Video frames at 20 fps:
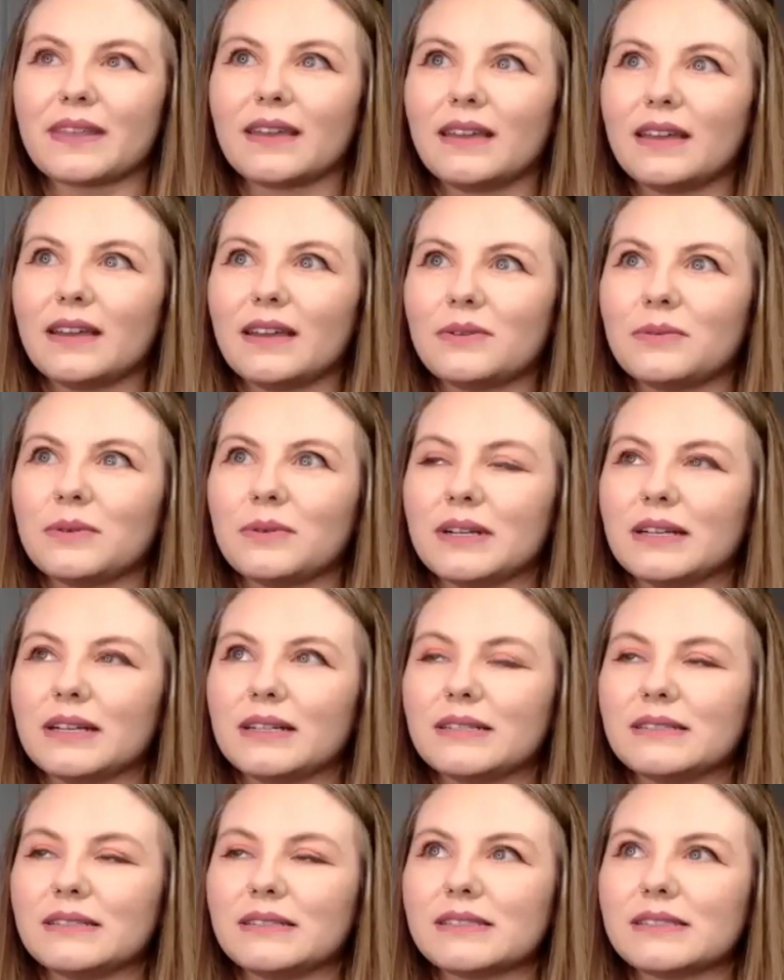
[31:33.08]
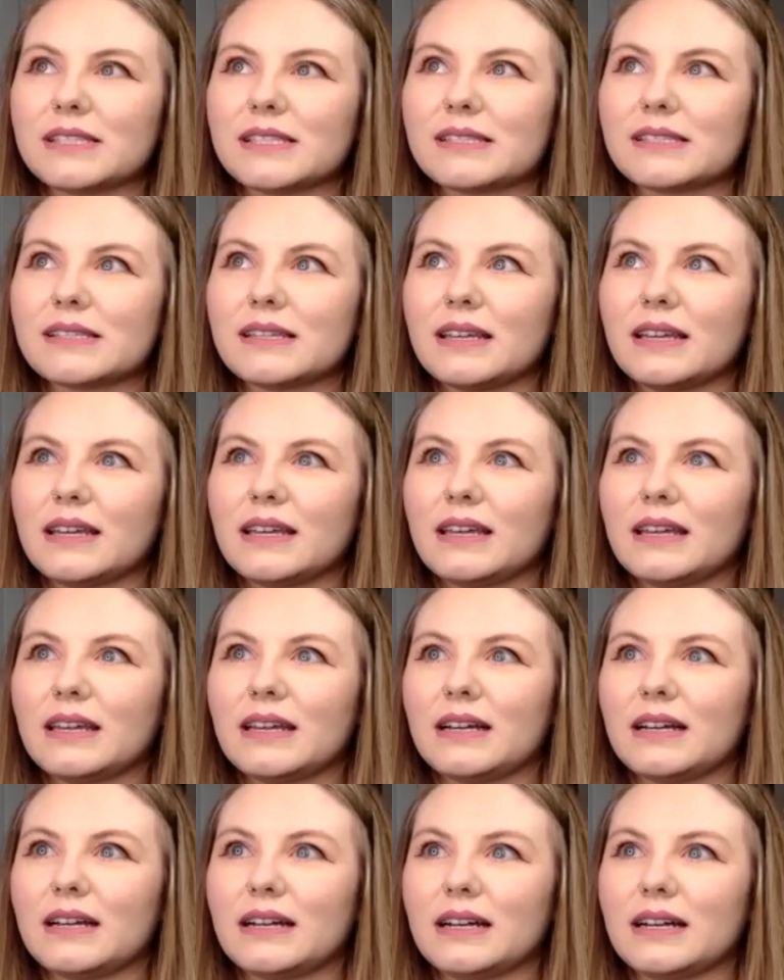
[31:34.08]
what else?
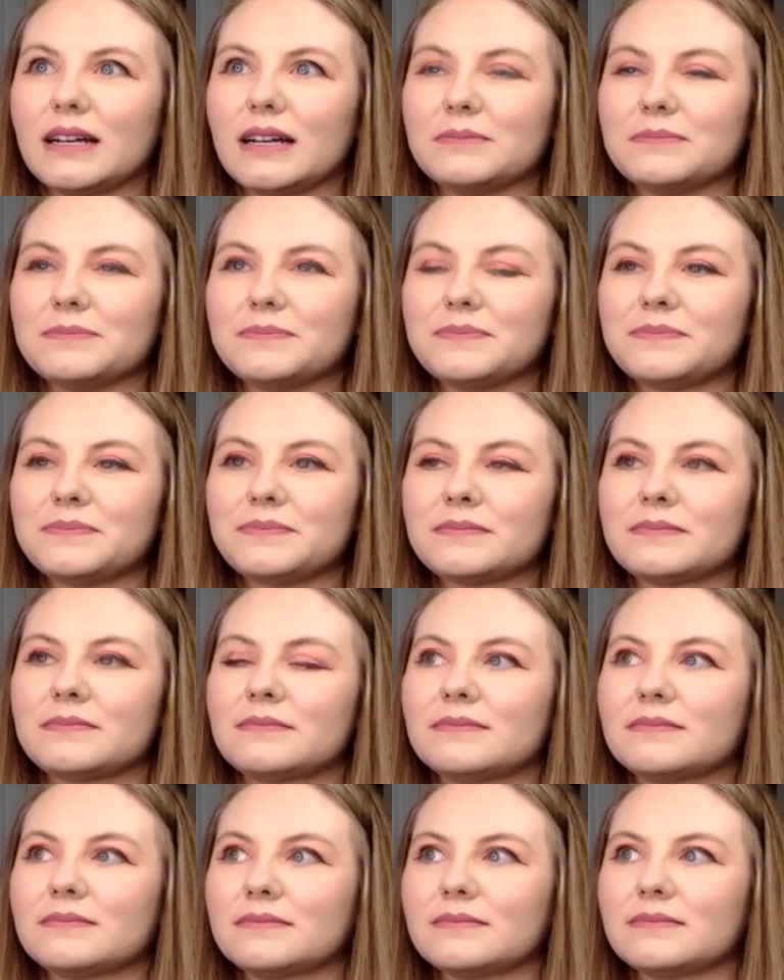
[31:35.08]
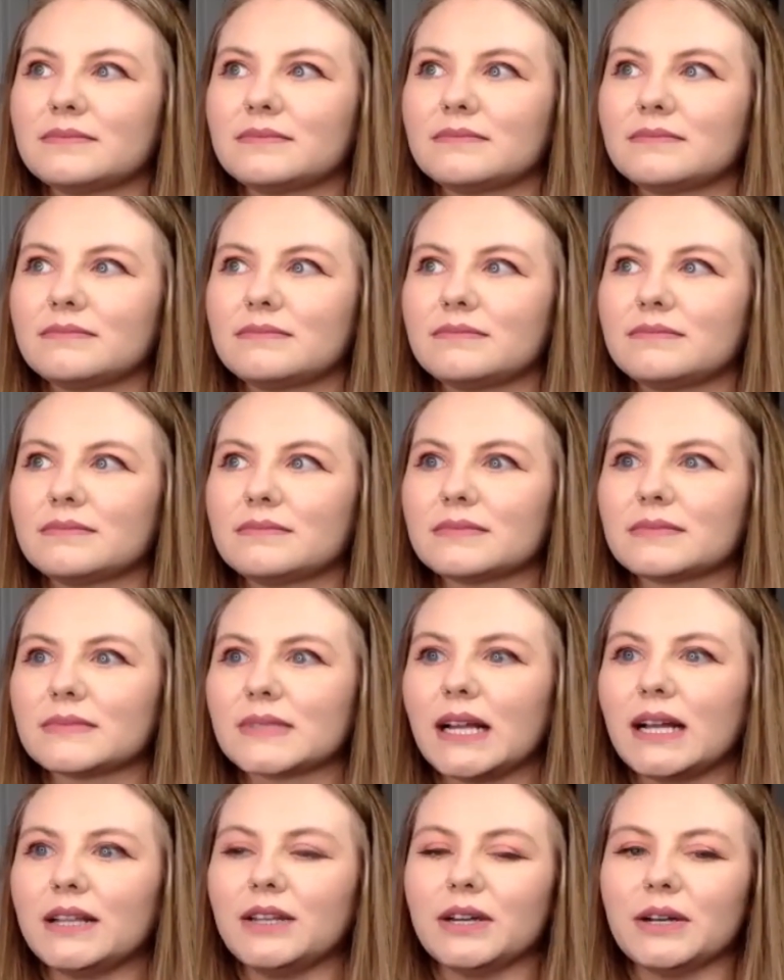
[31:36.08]
Um,
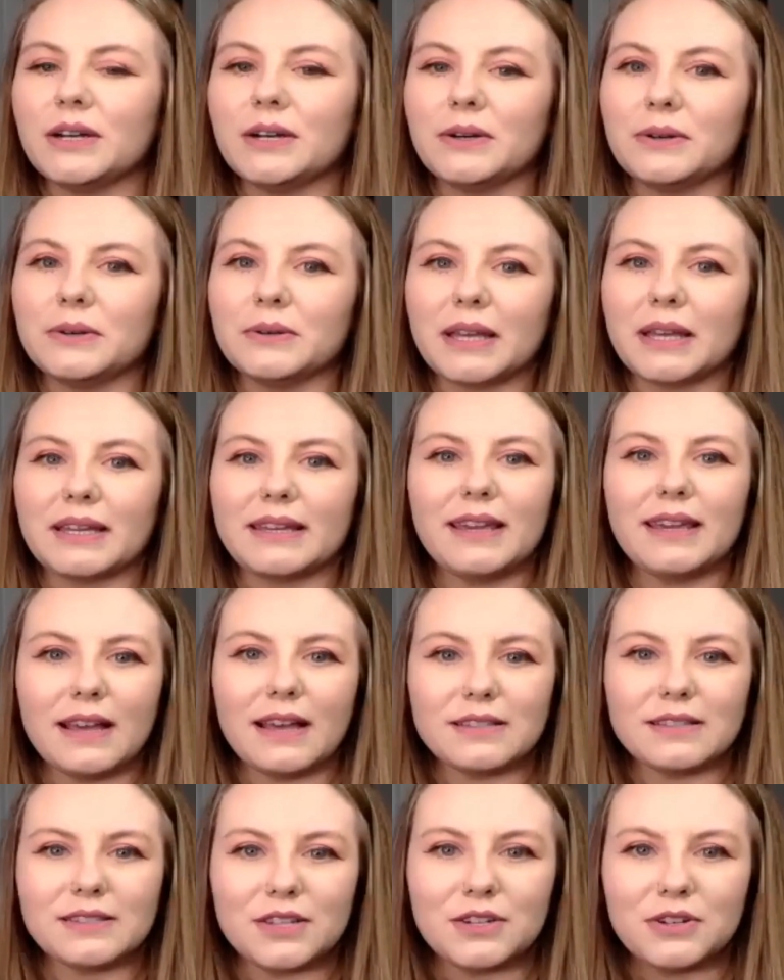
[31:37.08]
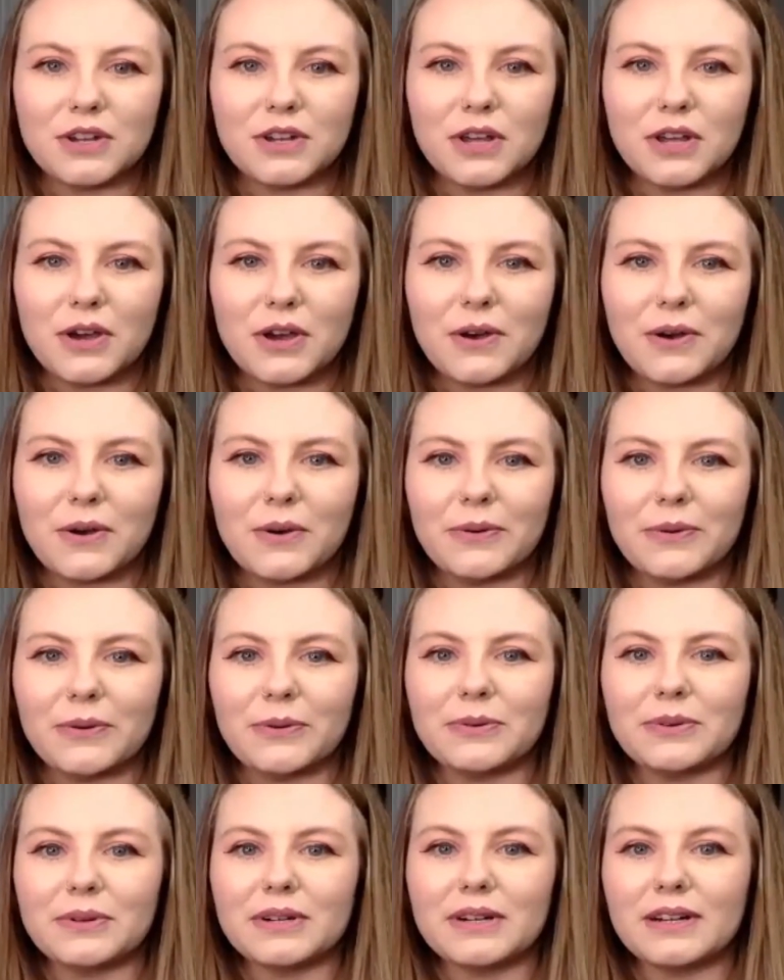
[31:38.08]
I know like yes and no.